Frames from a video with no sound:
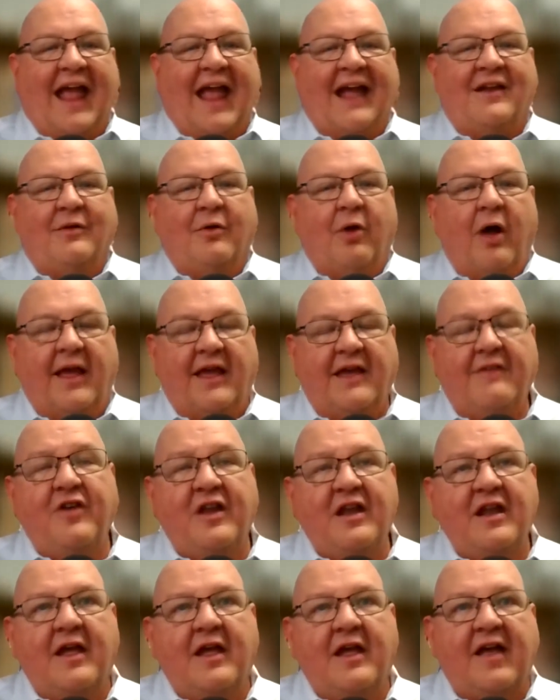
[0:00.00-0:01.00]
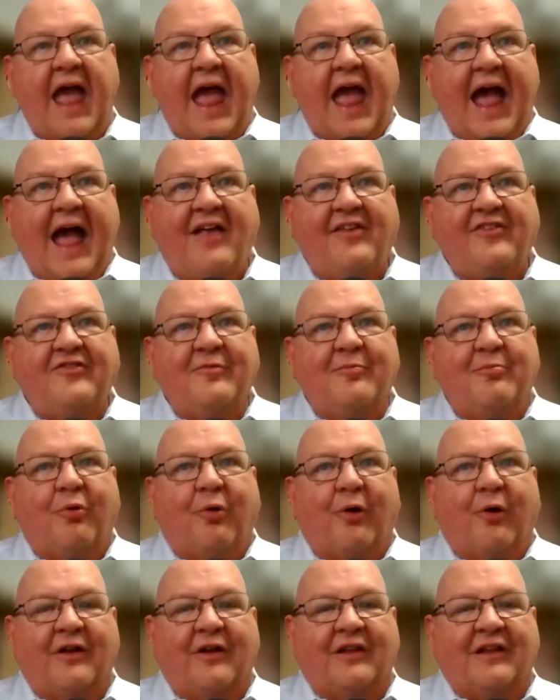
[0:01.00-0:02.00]
and even uh, as
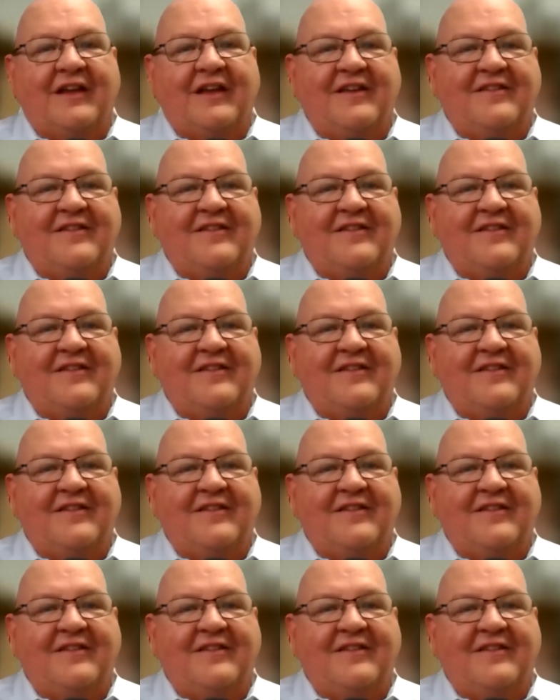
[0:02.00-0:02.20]
importantly,